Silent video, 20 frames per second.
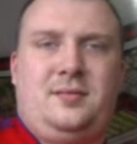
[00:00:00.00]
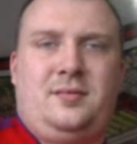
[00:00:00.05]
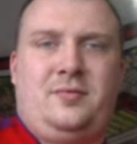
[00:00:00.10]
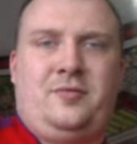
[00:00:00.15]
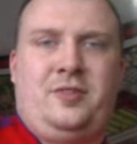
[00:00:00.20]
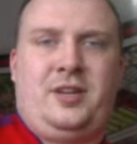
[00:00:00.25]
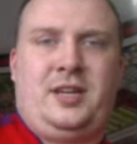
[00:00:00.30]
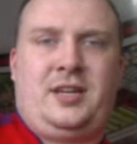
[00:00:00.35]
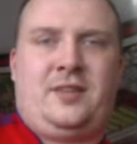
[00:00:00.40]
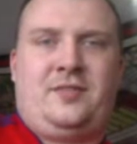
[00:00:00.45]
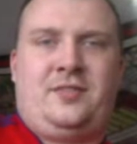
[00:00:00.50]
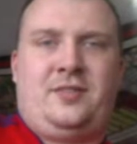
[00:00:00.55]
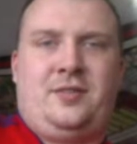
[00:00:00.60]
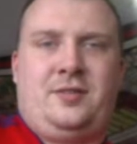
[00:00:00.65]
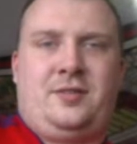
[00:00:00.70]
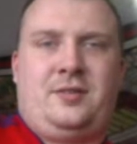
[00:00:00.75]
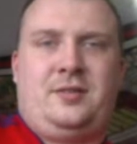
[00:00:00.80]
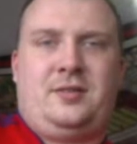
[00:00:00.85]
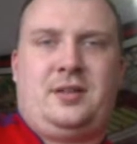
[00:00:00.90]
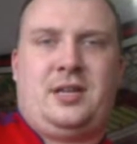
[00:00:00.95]
Really
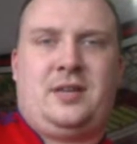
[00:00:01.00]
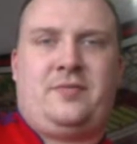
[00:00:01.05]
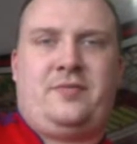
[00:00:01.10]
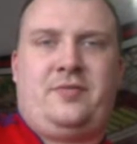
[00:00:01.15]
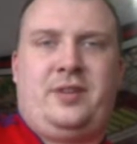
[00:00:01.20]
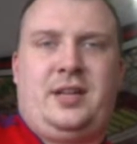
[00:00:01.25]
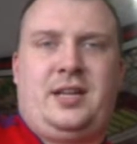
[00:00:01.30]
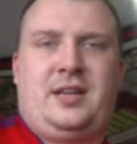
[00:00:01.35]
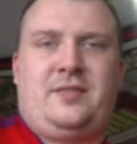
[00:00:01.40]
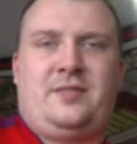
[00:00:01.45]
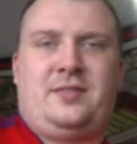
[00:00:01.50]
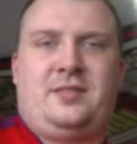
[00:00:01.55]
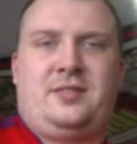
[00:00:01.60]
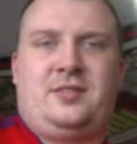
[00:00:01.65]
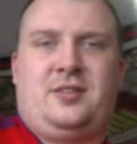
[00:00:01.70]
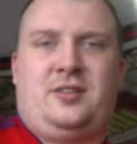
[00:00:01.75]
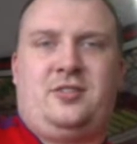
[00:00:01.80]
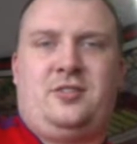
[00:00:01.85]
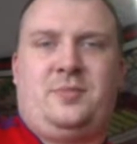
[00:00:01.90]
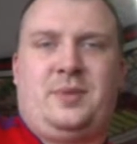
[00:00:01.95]
given
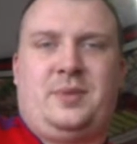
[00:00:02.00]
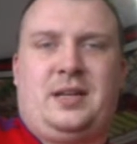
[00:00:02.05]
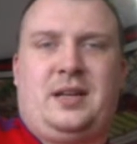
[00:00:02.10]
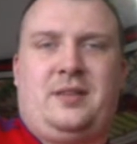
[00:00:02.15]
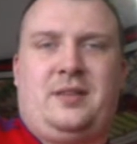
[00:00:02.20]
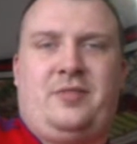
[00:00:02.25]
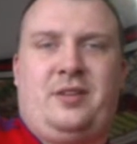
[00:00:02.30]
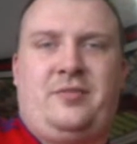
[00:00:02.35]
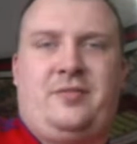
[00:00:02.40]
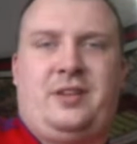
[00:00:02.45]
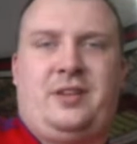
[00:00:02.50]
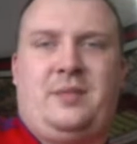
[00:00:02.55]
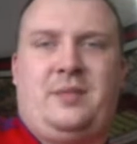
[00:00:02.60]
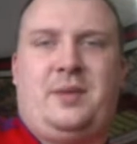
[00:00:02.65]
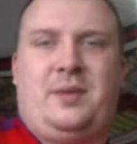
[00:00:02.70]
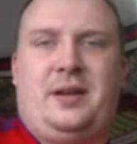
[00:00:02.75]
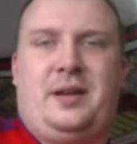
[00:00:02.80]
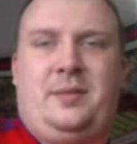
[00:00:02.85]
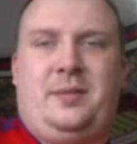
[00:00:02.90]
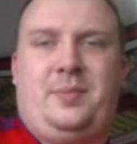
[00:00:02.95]
Tottenham a run for their
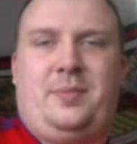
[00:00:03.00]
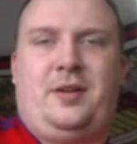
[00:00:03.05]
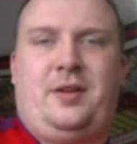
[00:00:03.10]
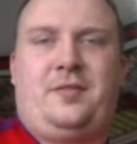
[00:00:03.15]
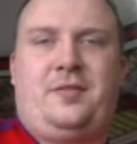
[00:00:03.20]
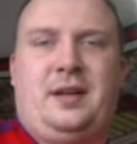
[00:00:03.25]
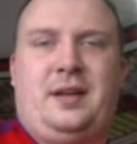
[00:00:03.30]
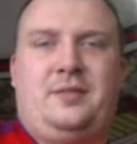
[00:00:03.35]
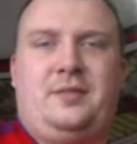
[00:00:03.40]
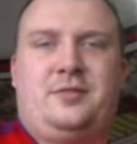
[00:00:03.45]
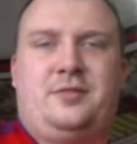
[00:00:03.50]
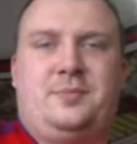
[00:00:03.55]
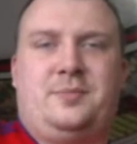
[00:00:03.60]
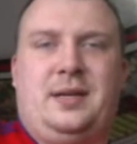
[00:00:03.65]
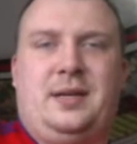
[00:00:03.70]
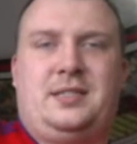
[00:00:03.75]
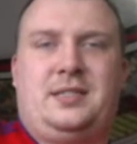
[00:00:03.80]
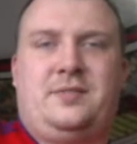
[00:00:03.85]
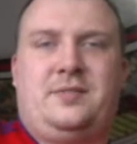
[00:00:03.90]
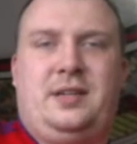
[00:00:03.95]
money in both games
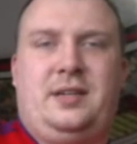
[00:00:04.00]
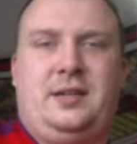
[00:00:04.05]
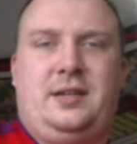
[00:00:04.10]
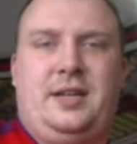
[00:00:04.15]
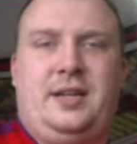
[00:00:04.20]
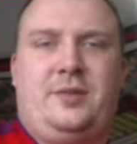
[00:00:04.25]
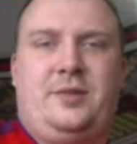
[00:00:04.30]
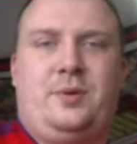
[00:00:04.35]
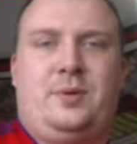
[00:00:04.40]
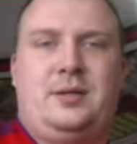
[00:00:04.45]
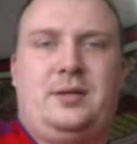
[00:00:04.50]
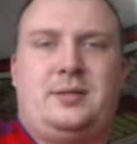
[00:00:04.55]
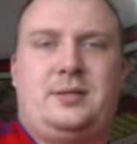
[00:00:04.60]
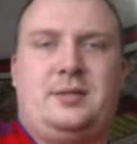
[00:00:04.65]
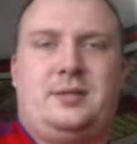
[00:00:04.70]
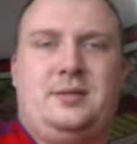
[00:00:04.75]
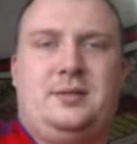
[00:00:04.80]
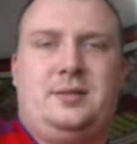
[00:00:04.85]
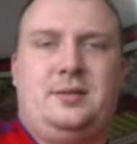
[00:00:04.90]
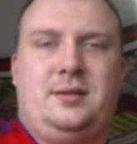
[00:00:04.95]
respectively,
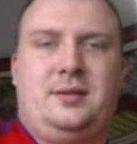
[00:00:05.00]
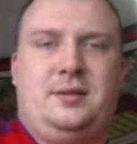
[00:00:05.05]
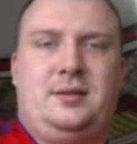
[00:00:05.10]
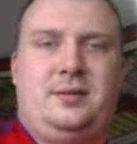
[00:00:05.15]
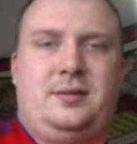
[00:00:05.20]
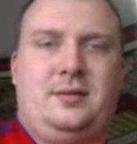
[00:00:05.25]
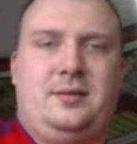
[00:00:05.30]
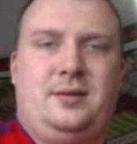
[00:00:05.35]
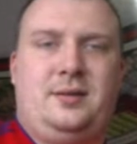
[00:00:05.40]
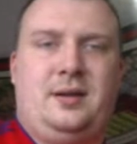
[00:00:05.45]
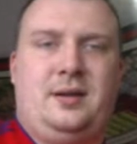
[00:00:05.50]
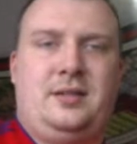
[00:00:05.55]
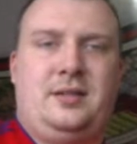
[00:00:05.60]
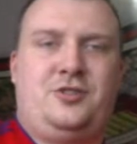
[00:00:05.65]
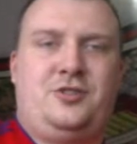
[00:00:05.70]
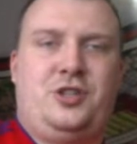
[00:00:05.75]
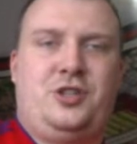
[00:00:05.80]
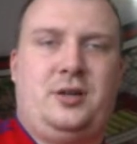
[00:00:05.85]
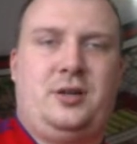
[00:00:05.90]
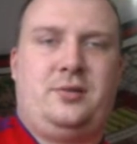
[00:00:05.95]
league-wise, at the
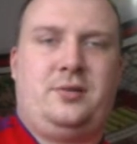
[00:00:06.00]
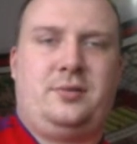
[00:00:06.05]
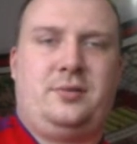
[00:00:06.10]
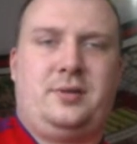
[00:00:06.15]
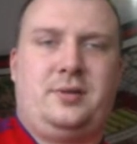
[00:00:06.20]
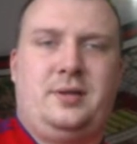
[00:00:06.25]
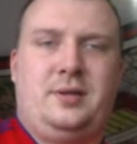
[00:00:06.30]
shithole.